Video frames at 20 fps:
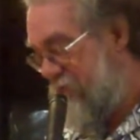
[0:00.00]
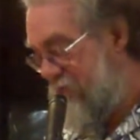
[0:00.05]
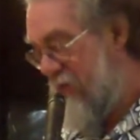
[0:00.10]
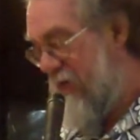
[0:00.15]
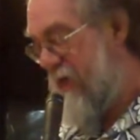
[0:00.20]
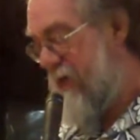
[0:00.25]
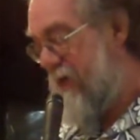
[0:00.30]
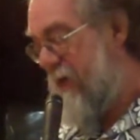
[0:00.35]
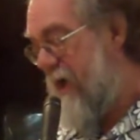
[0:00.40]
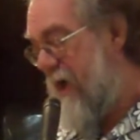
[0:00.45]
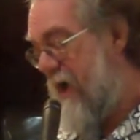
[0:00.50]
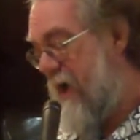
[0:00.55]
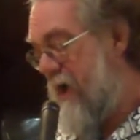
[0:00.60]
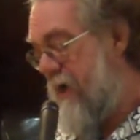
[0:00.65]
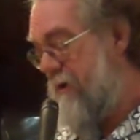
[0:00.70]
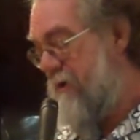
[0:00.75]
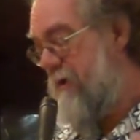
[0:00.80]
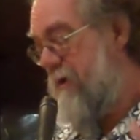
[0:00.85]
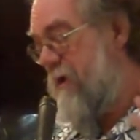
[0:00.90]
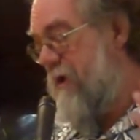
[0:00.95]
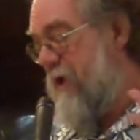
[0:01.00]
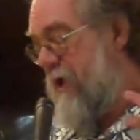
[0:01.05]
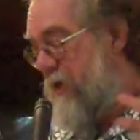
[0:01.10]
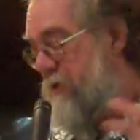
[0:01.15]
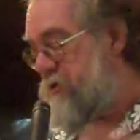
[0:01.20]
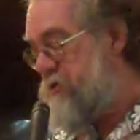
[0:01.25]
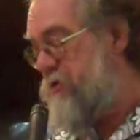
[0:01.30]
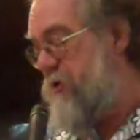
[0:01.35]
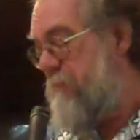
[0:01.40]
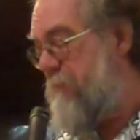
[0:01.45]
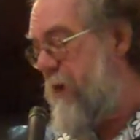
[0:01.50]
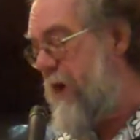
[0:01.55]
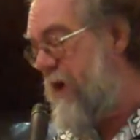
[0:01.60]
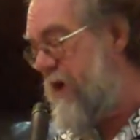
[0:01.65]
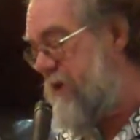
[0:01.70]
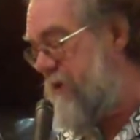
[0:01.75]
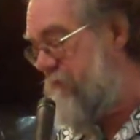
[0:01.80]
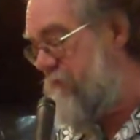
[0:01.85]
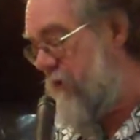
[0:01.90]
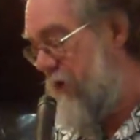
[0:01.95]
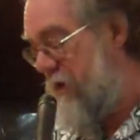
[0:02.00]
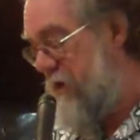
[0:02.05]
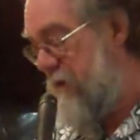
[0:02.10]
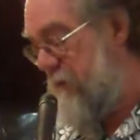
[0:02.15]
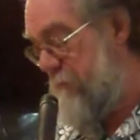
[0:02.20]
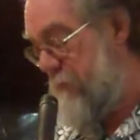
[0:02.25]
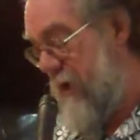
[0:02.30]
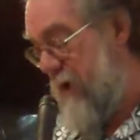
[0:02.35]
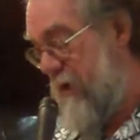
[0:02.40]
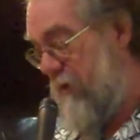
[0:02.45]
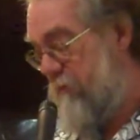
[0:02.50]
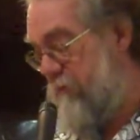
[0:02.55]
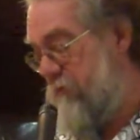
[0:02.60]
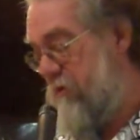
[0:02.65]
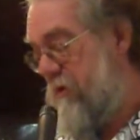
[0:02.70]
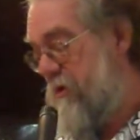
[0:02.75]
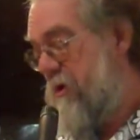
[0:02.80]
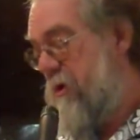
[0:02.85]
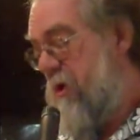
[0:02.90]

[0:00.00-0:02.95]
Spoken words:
thank God, and stood by a conveyor belt.